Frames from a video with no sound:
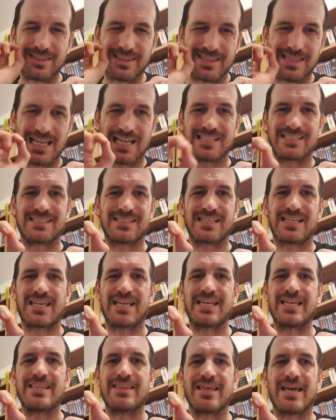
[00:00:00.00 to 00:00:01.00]
That's the
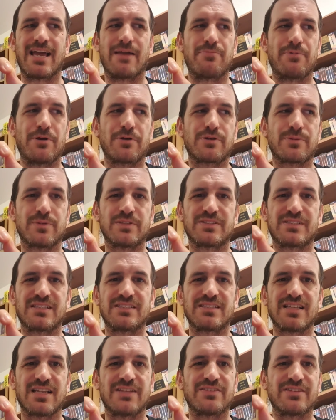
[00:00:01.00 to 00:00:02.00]
key there. Pokemon
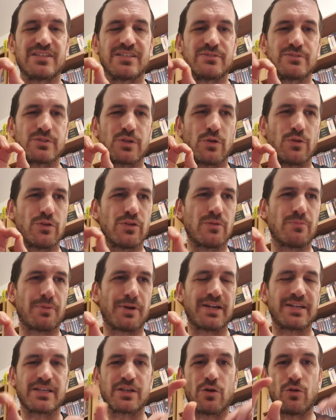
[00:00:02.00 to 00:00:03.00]
Center London. It was on the
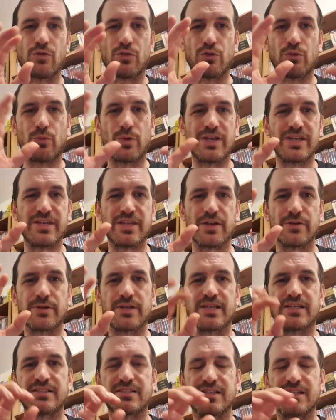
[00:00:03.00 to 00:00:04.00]
branding, on the window.
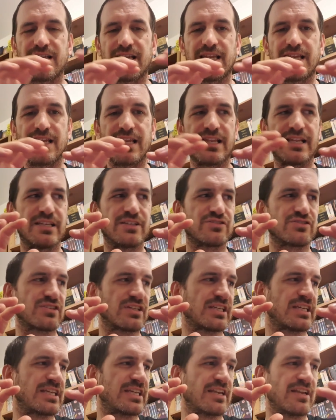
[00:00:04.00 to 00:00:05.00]
It's uh,
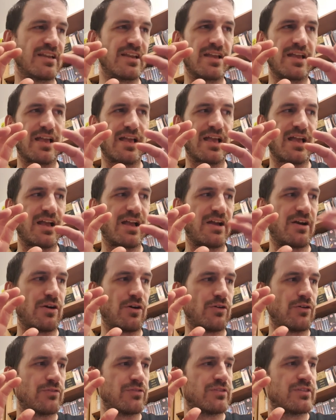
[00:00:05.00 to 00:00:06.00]
literally
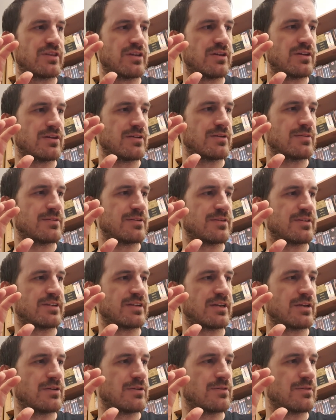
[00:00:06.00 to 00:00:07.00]
on the, you
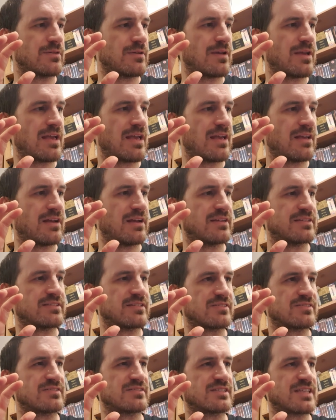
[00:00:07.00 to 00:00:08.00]
know, it
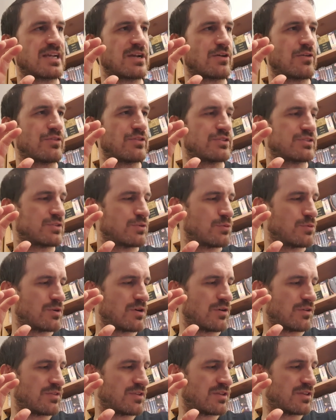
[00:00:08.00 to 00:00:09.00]
doesn't say on the
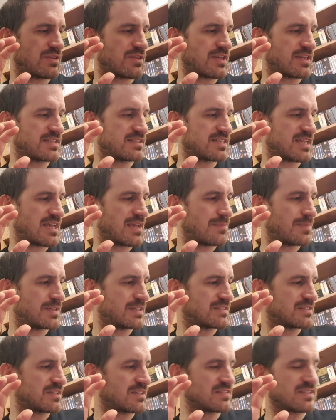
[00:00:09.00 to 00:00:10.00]
on the things here, but
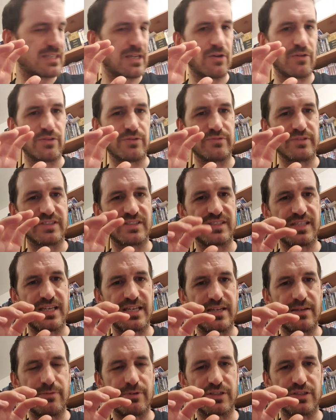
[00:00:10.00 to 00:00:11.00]
it does say on the
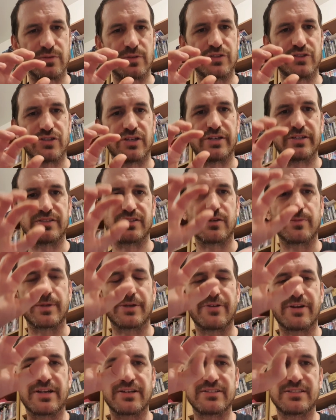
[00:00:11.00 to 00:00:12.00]
receipt, which I won't show because I've got my
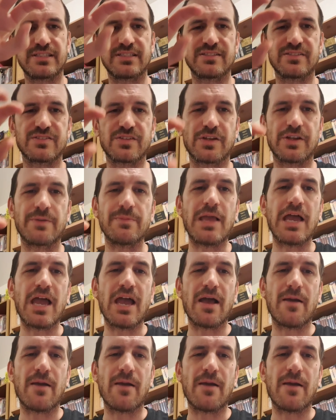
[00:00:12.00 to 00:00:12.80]
credit card details on it.